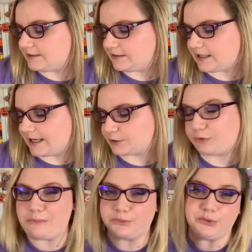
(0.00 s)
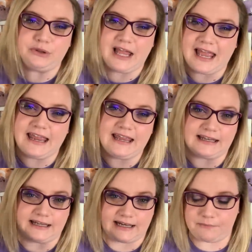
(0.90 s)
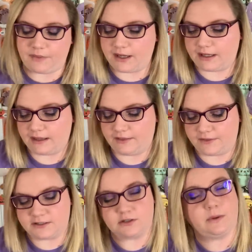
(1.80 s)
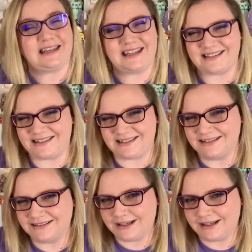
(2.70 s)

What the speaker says: this has creme brulee in it, I'm thinking that the sweetness